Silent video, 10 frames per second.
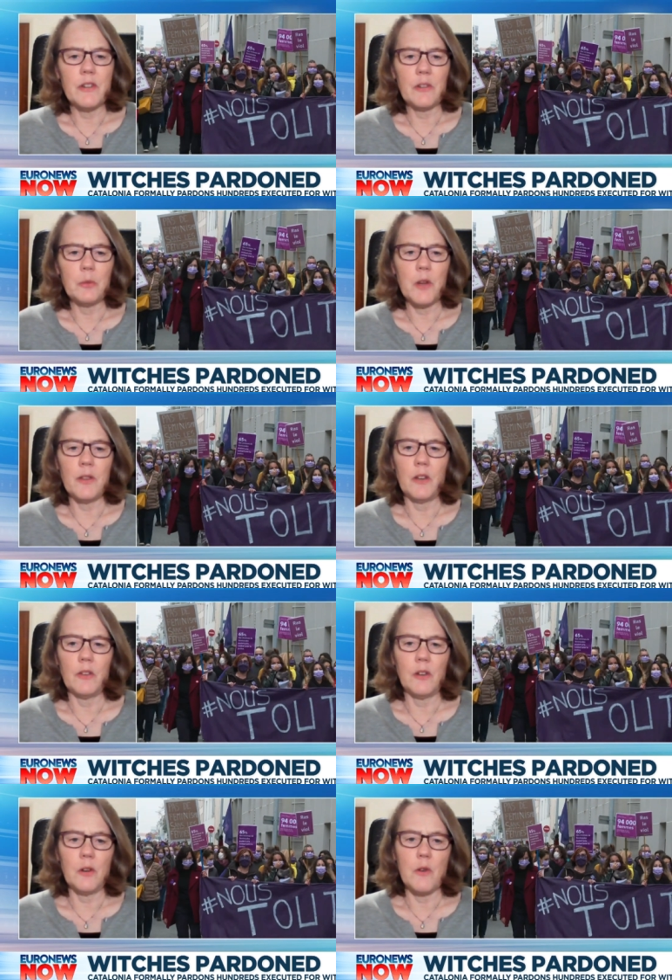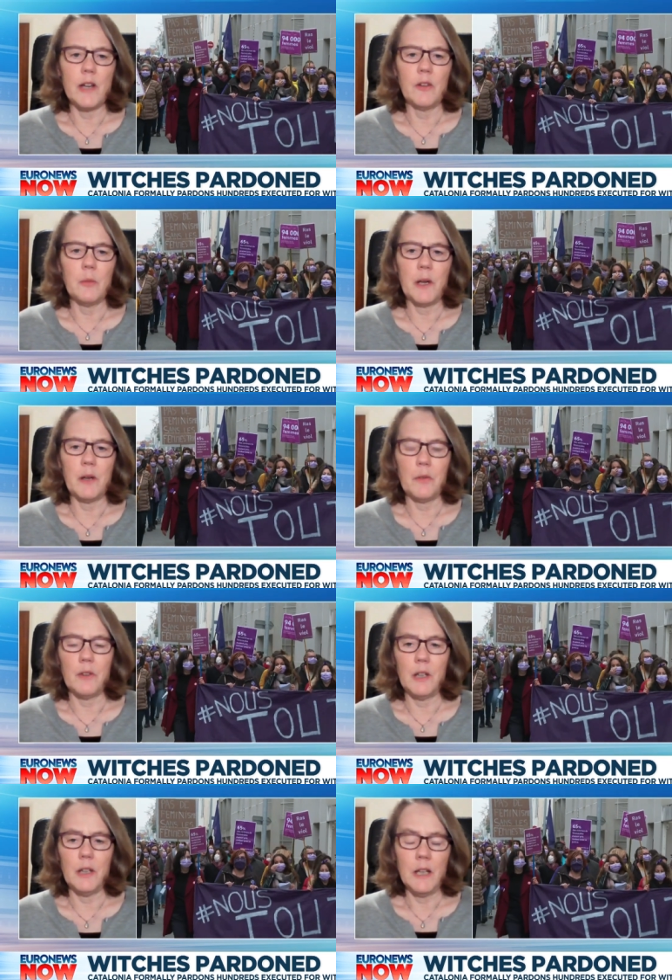That's what I think so great about
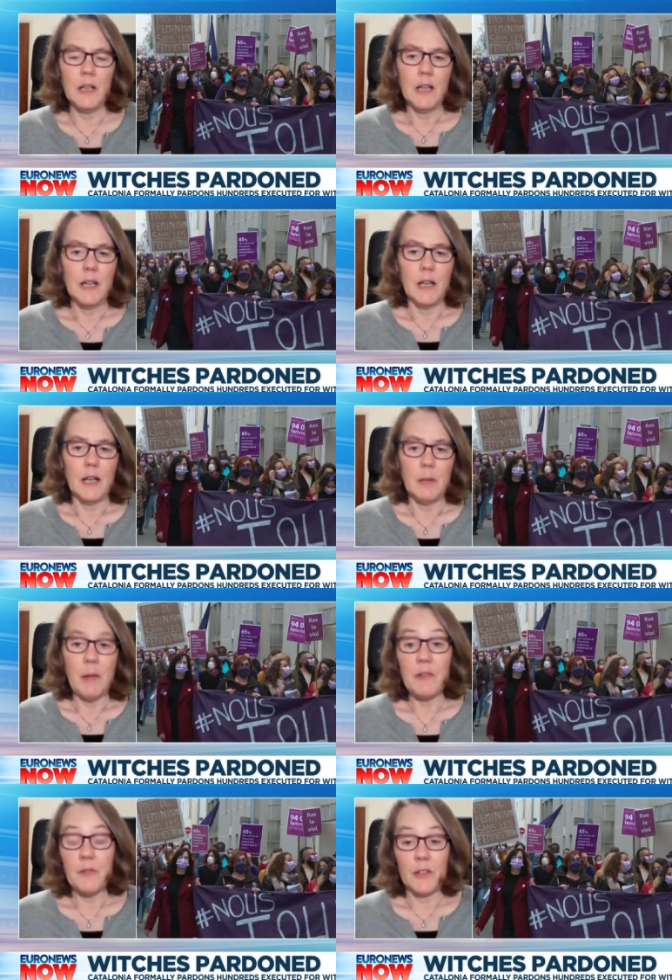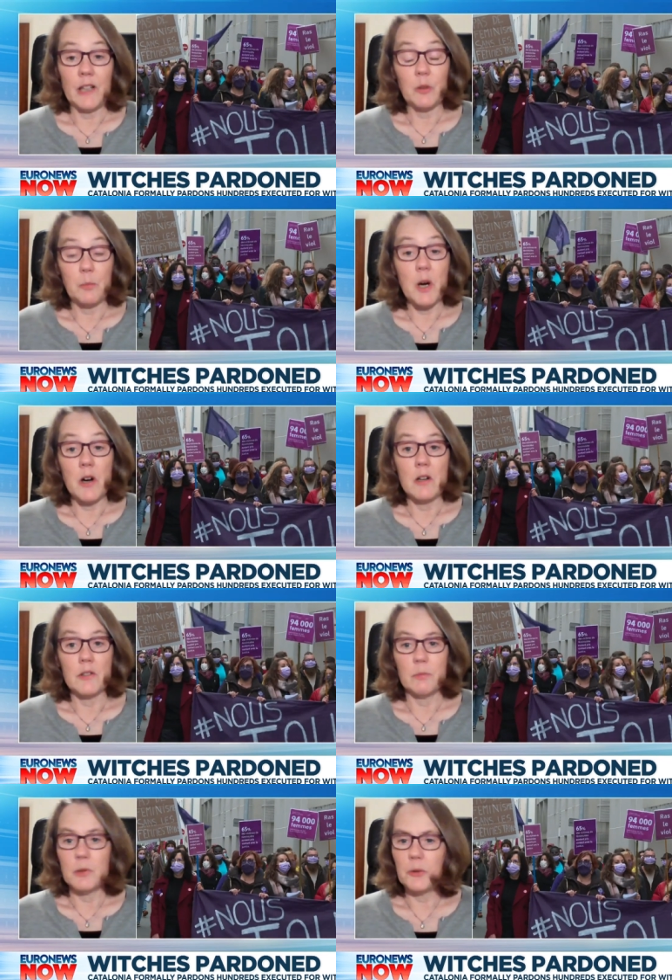the um, efforts now to
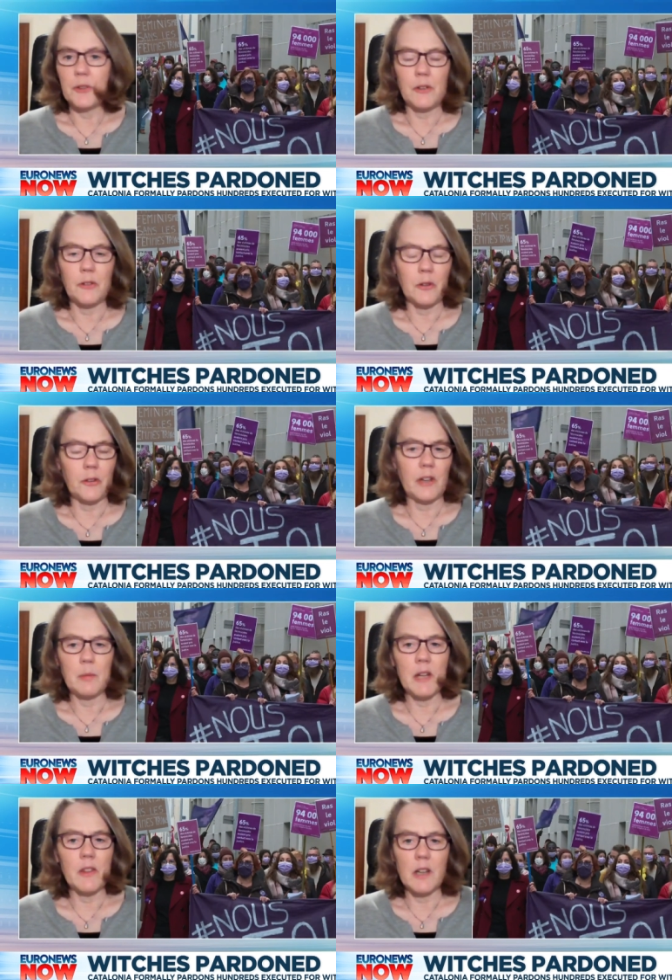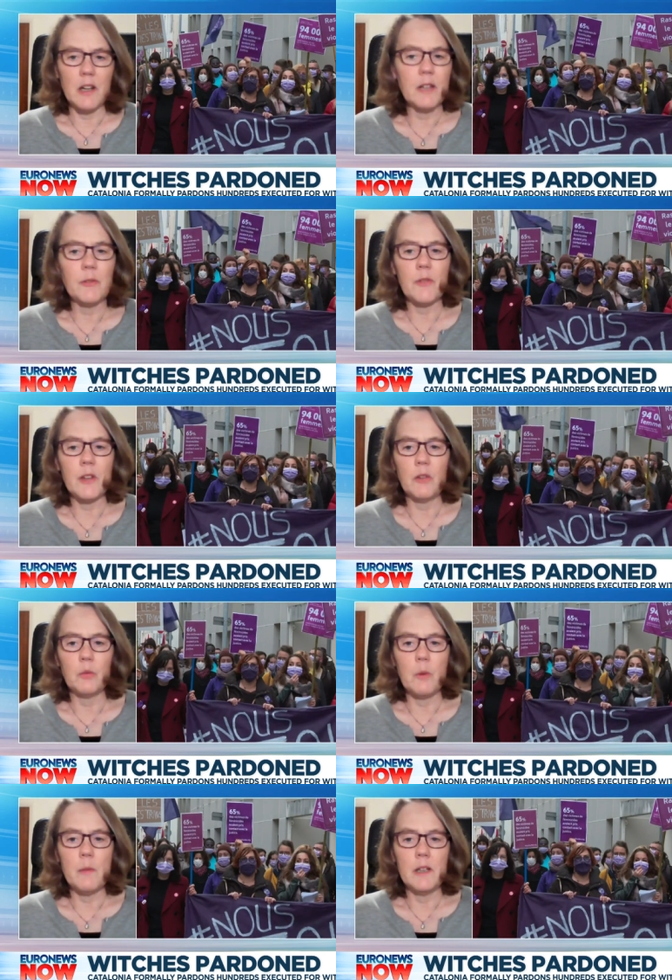pardon, but also to sort of celebrate the lives of these
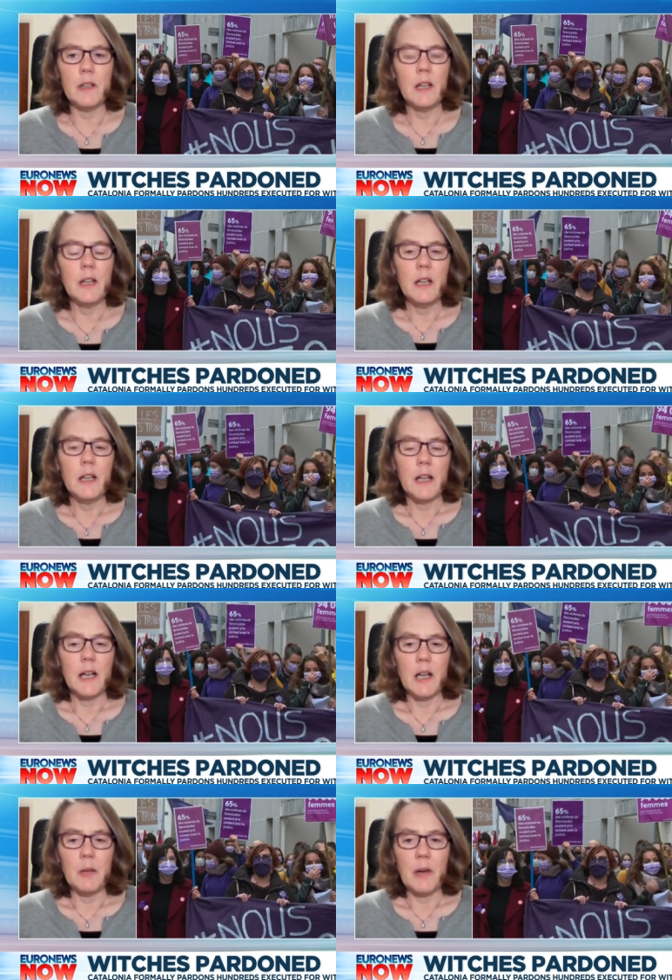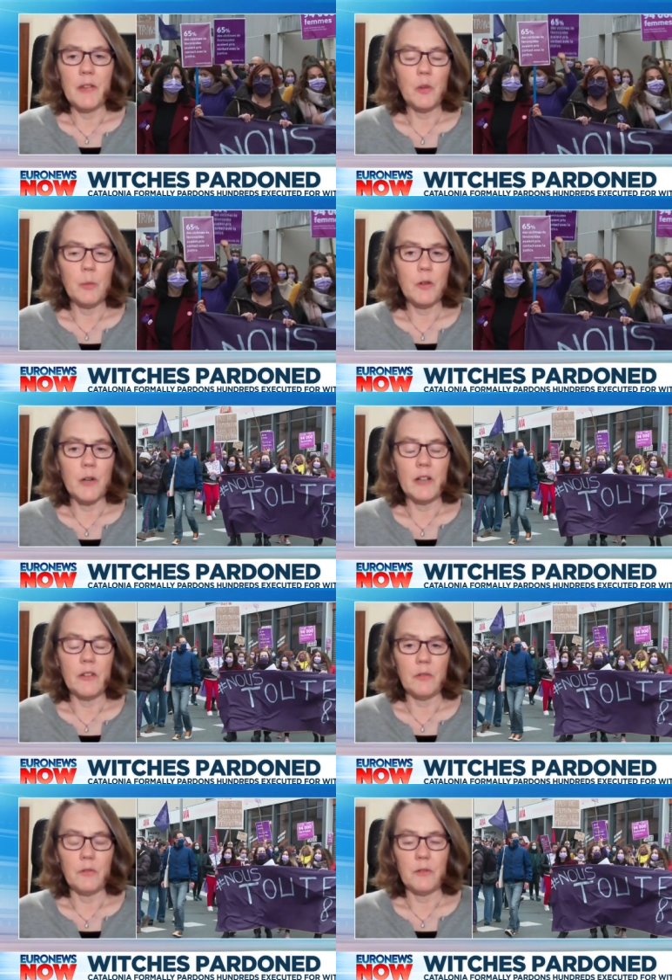women. Um, I think it would be
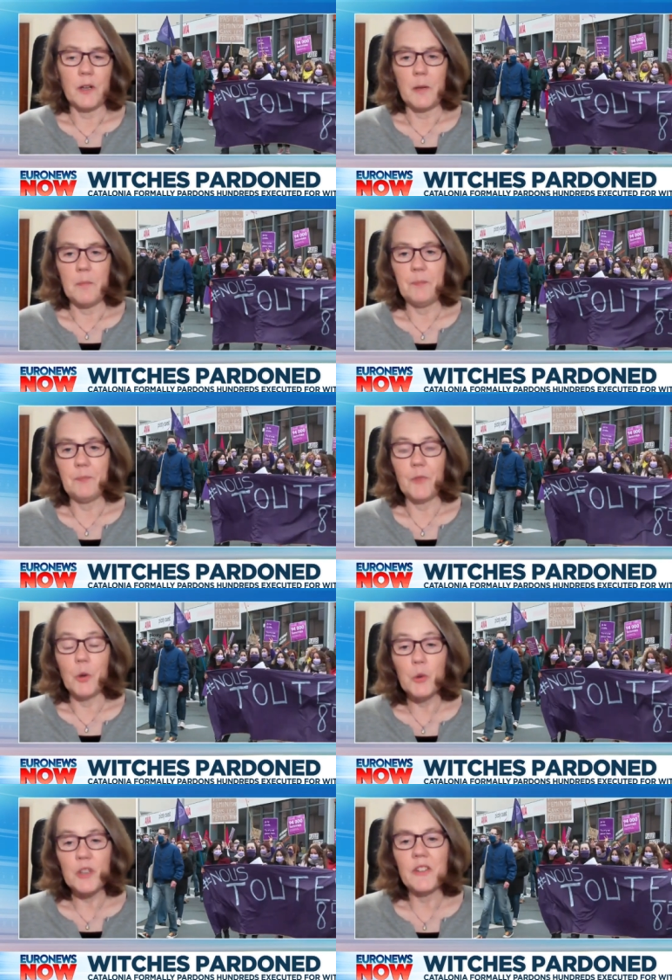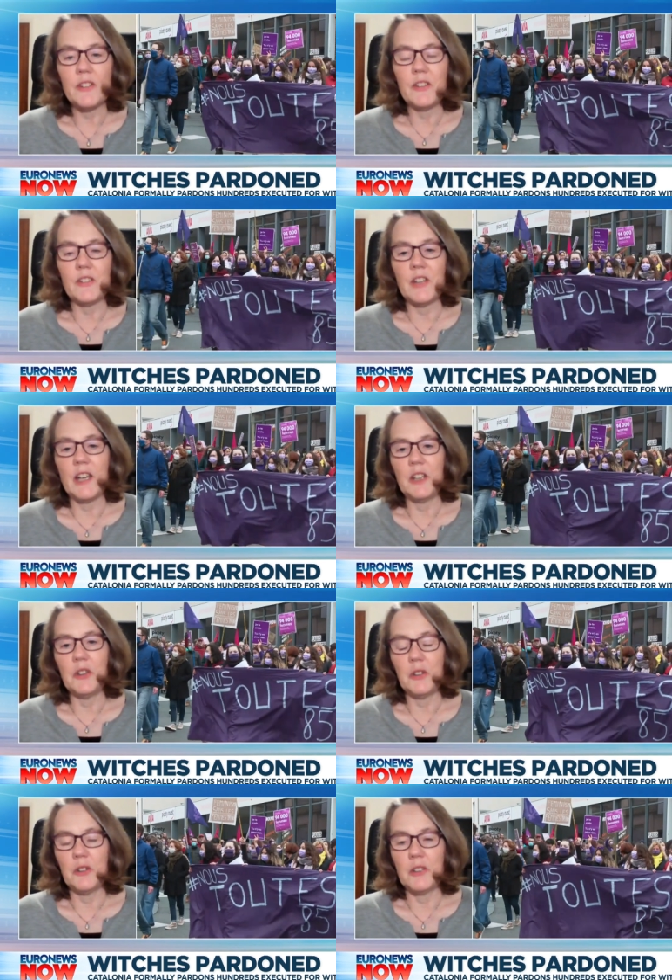great if um, audiences today
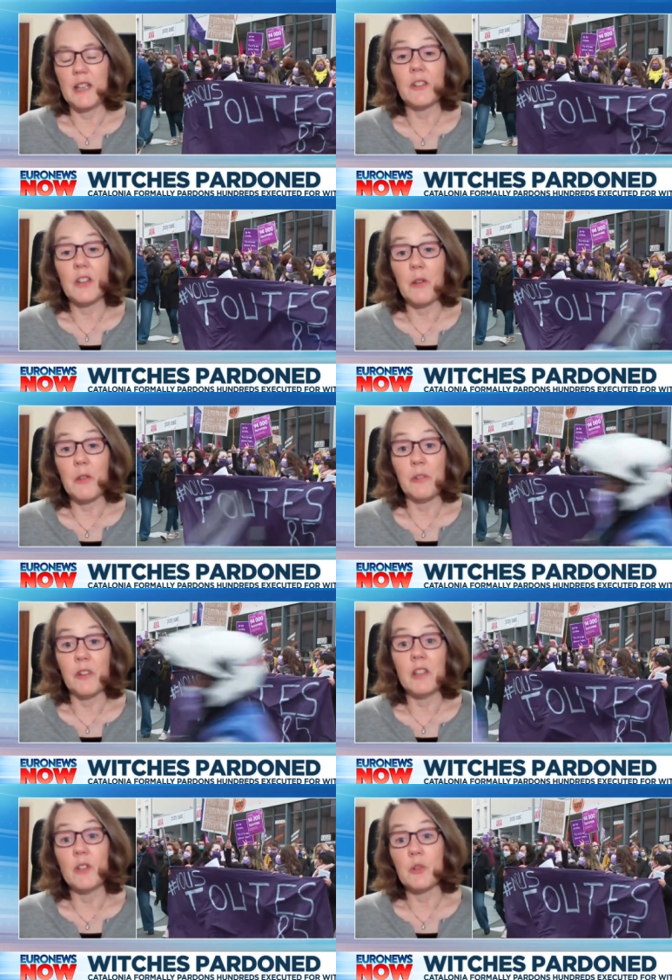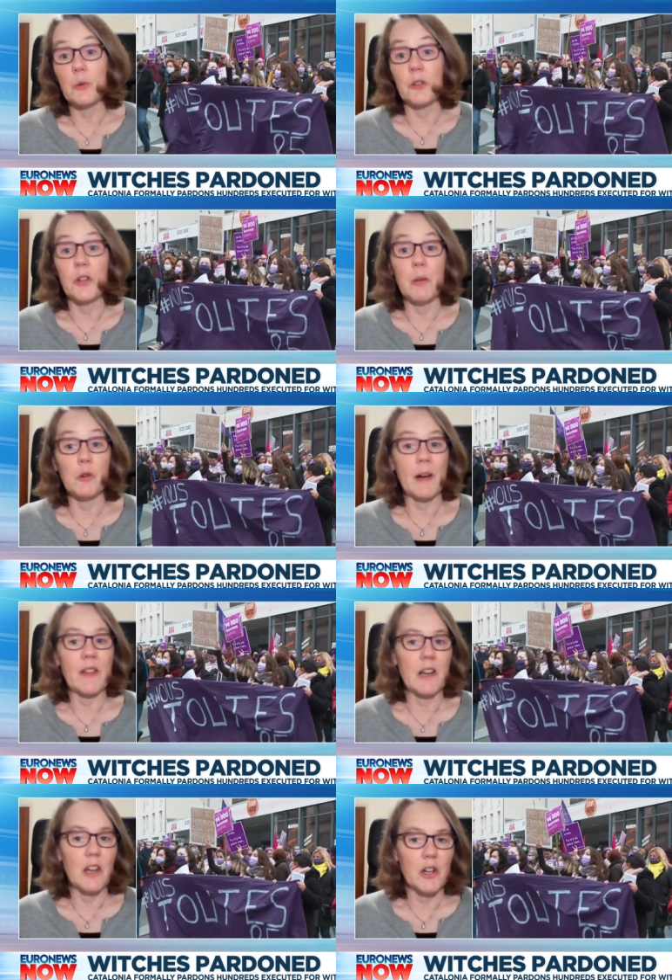could get to know them as individuals and know more
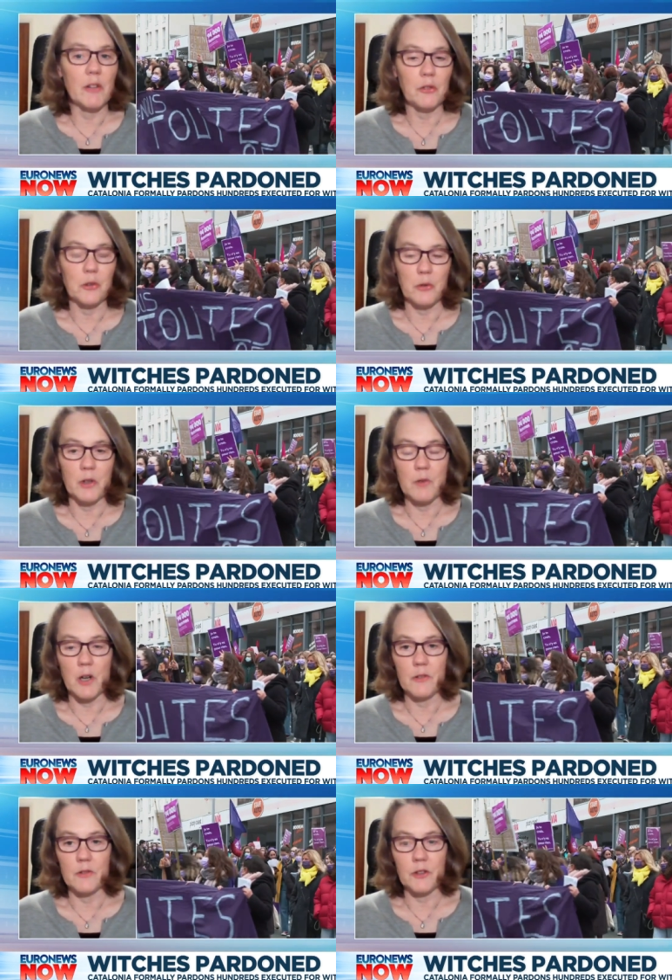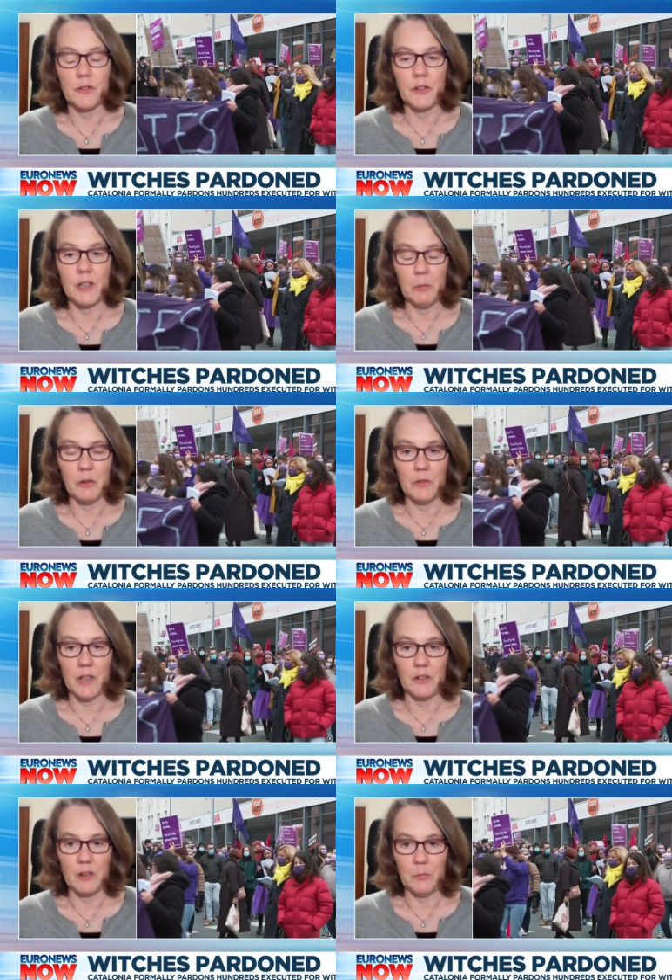about their life stories rather than just seeing them as
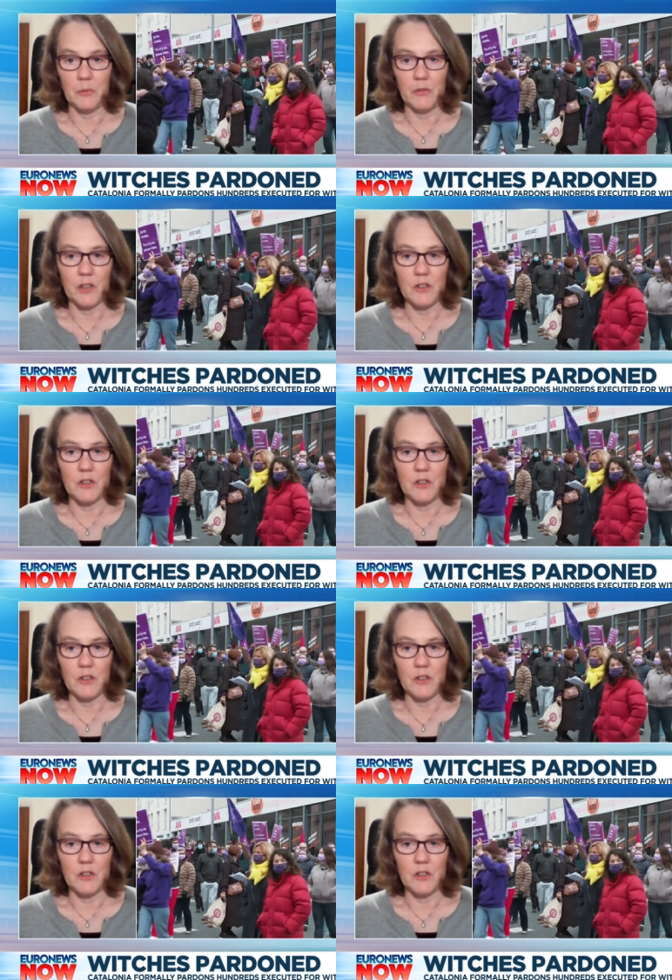victims of an